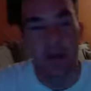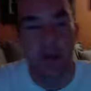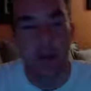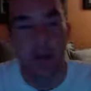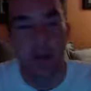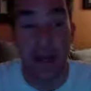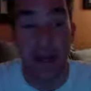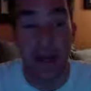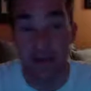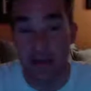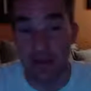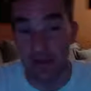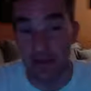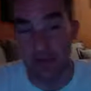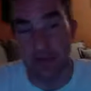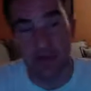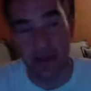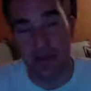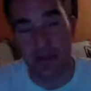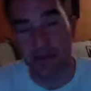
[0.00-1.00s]
had the
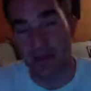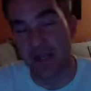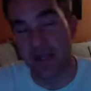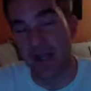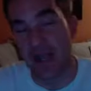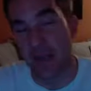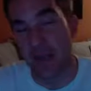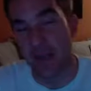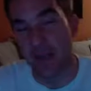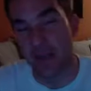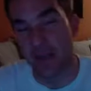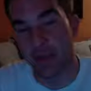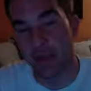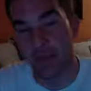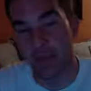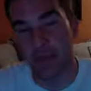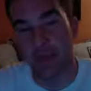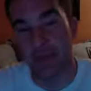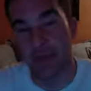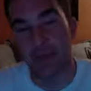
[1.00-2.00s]
San Jose game up on the
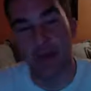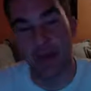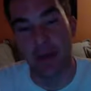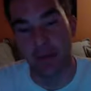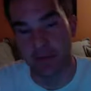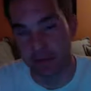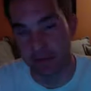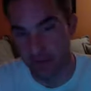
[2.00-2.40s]
press box.